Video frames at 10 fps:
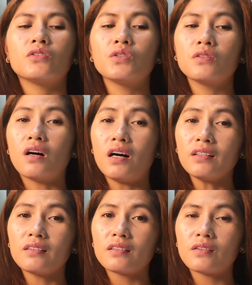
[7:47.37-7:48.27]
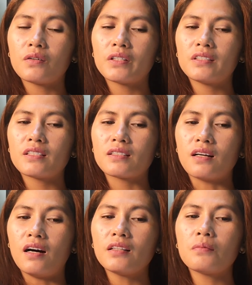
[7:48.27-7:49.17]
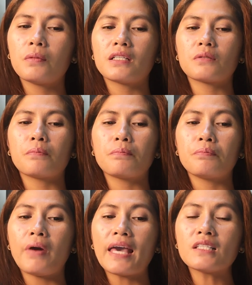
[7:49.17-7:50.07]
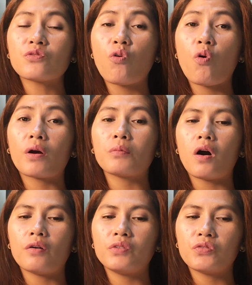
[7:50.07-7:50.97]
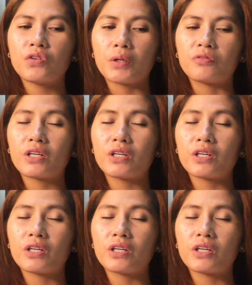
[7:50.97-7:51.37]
Do not or does not plus base form of the verb.